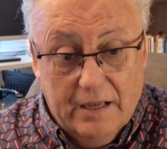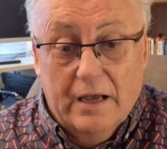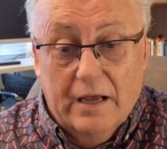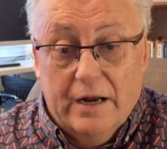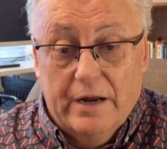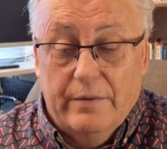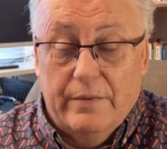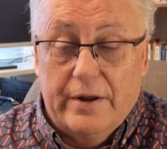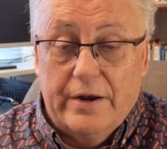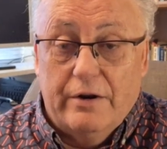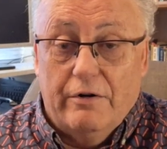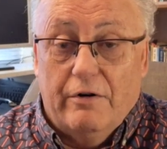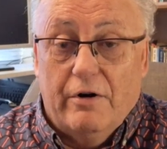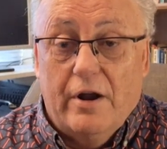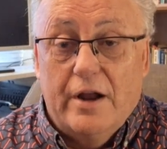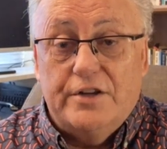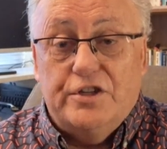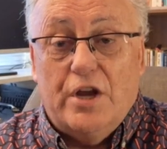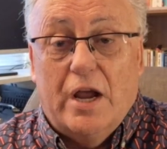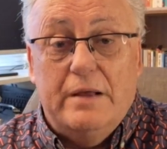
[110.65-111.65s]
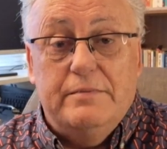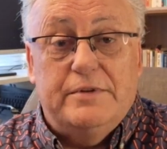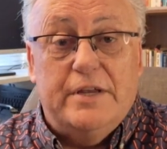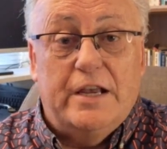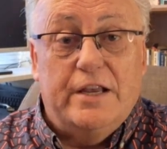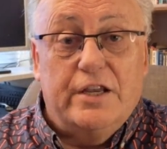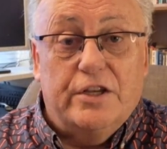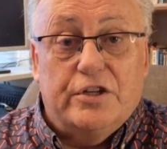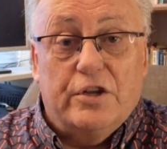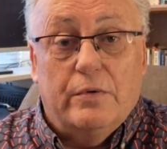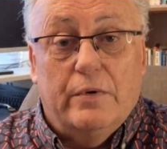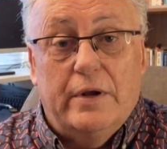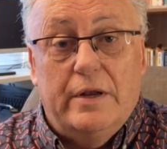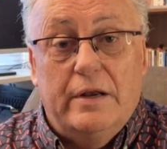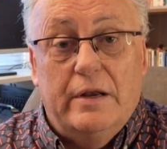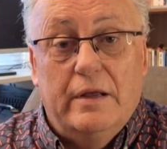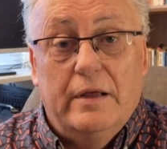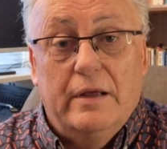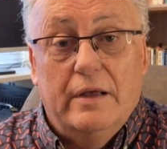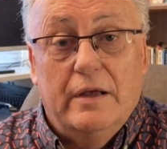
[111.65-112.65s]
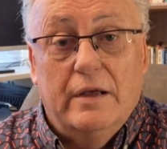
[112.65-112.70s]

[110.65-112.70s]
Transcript: And he went, all right, James, how you doing?